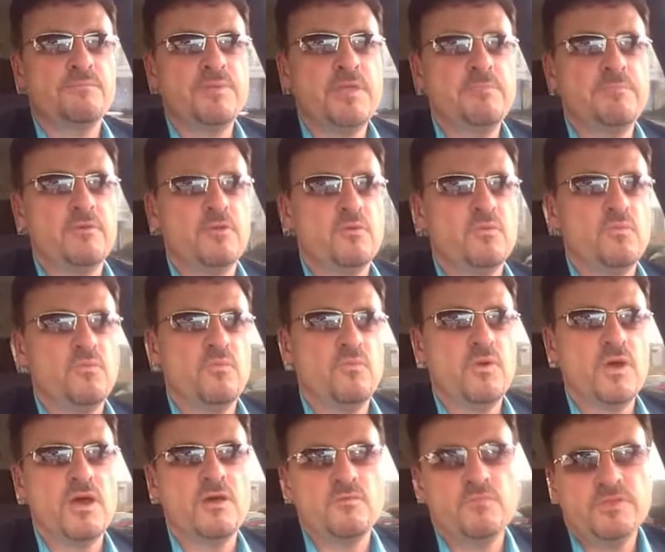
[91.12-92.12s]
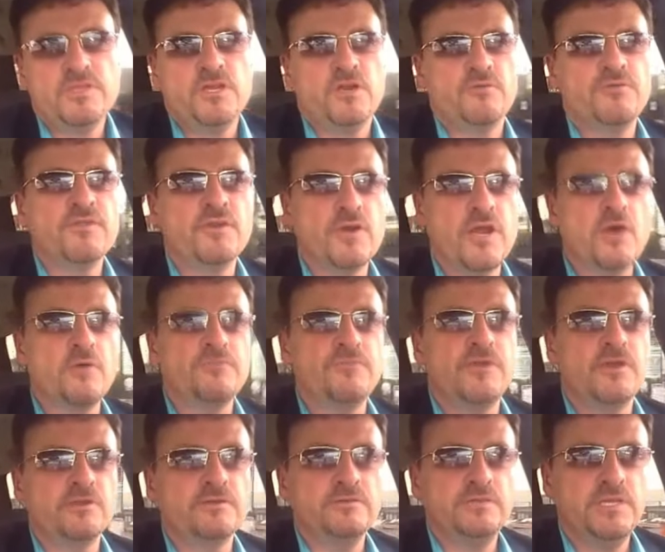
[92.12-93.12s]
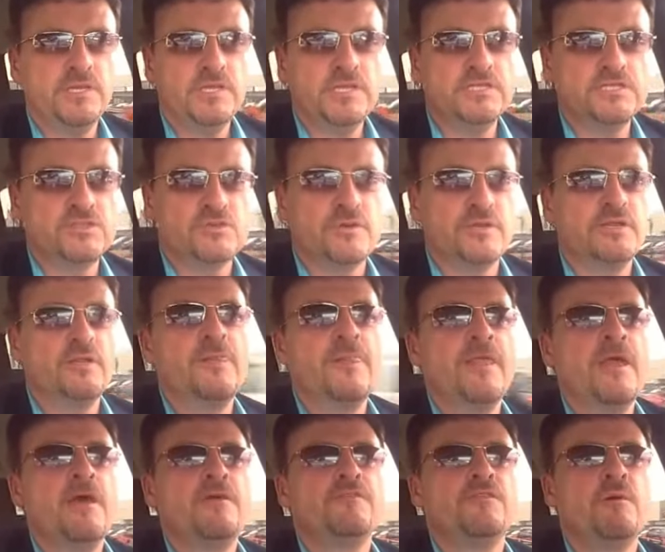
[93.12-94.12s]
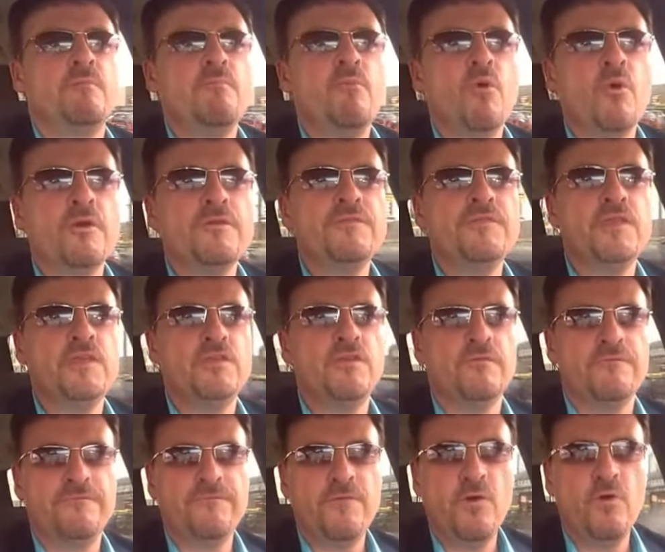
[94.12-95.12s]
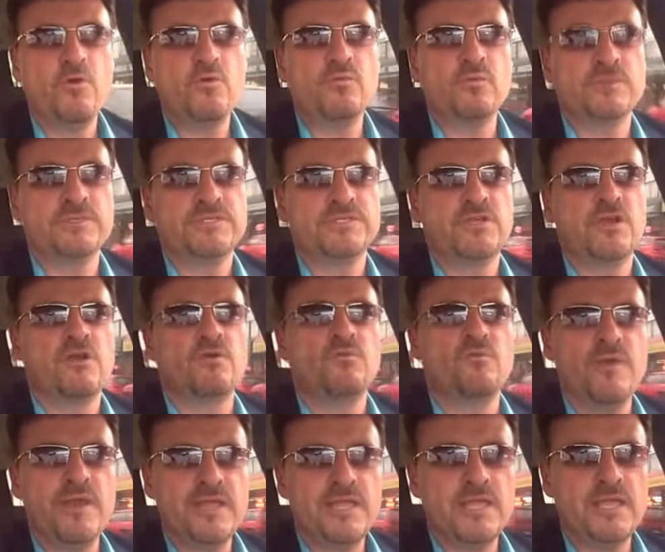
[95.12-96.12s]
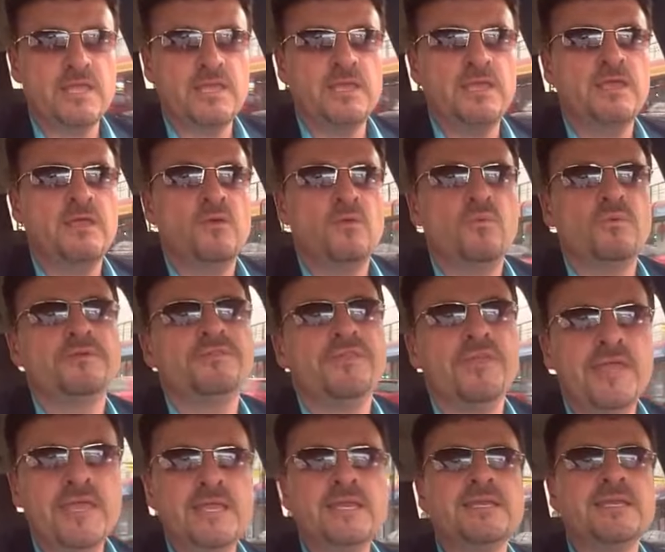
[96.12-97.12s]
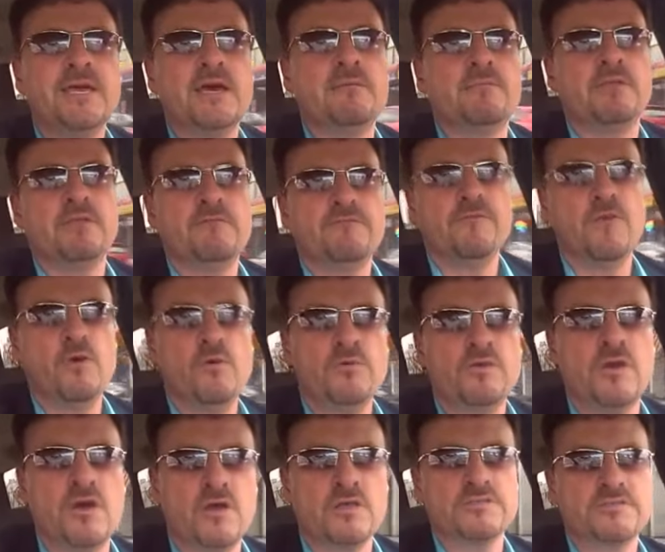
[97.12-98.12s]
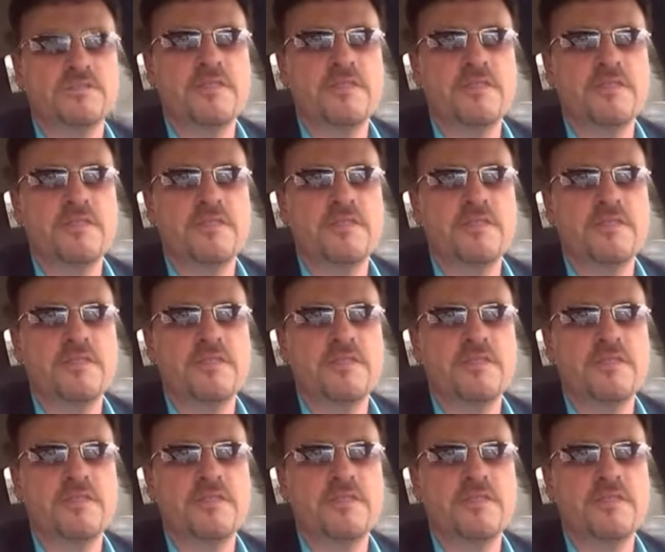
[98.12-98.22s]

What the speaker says: people that are out there in the industry, the more that your phone will start ringing with incoming phone calls.